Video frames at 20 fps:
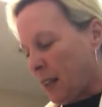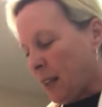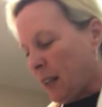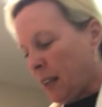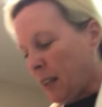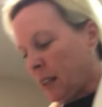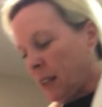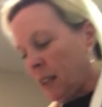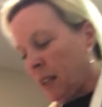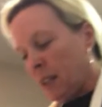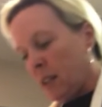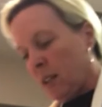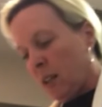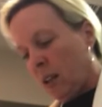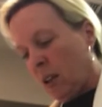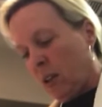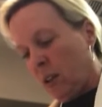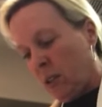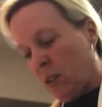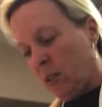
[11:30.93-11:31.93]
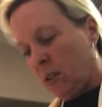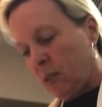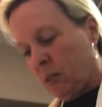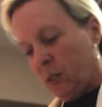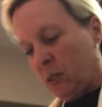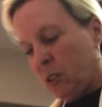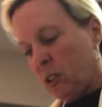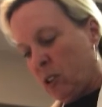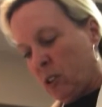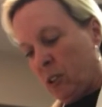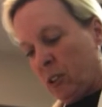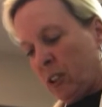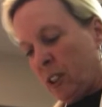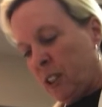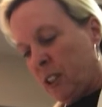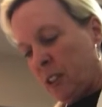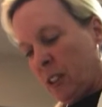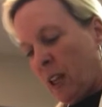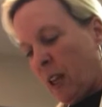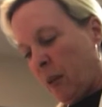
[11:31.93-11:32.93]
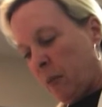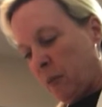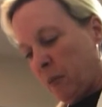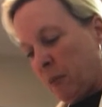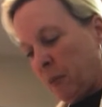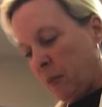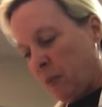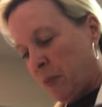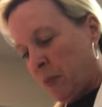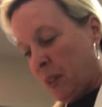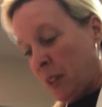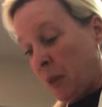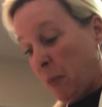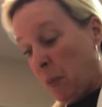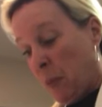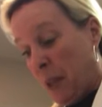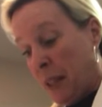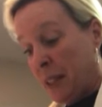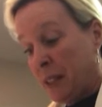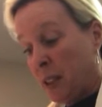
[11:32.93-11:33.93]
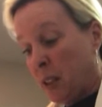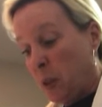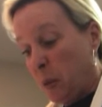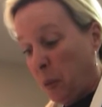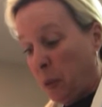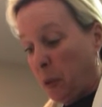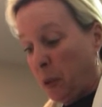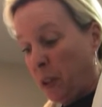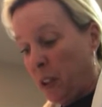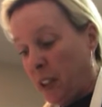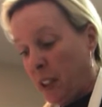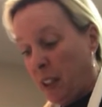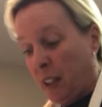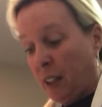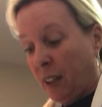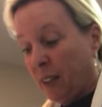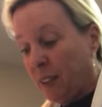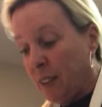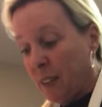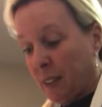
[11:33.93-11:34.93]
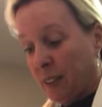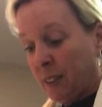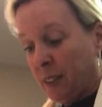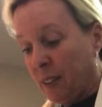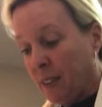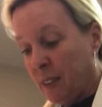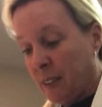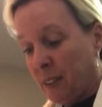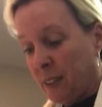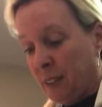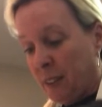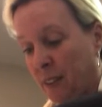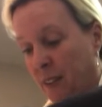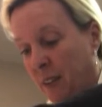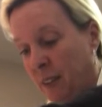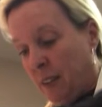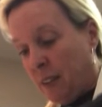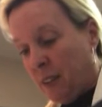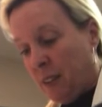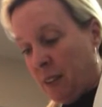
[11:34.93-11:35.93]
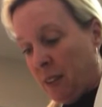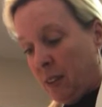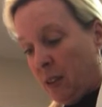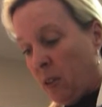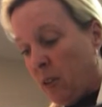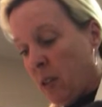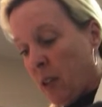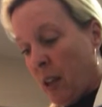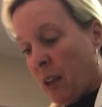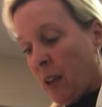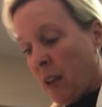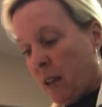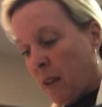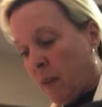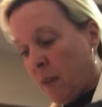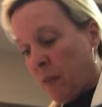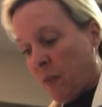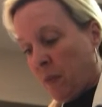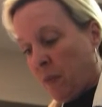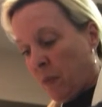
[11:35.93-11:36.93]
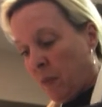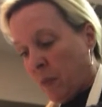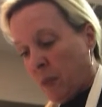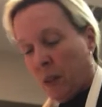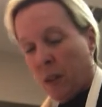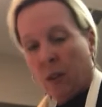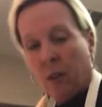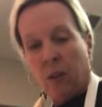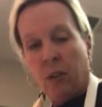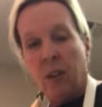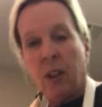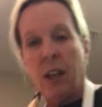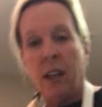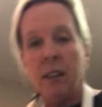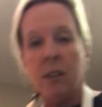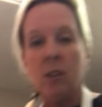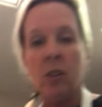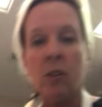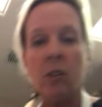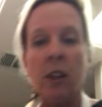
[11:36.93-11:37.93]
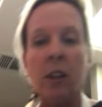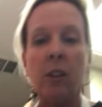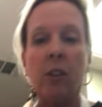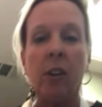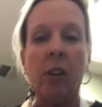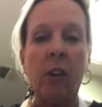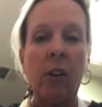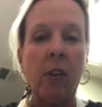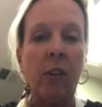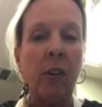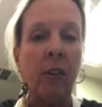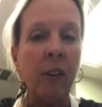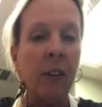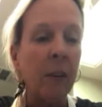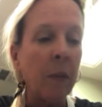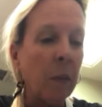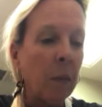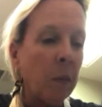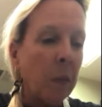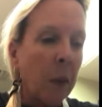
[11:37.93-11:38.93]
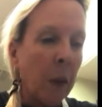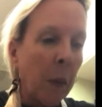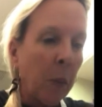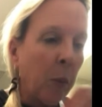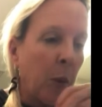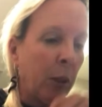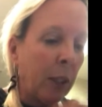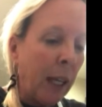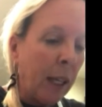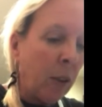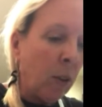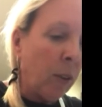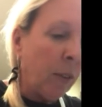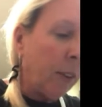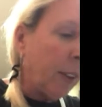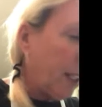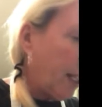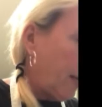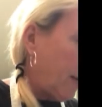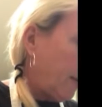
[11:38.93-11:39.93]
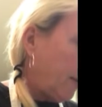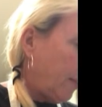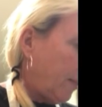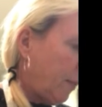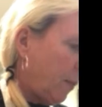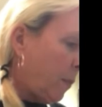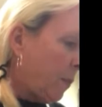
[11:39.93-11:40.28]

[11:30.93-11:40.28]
And then I'll stir this up. It makes it a pretty color. Okay. Okay, so there you go. Put that over there.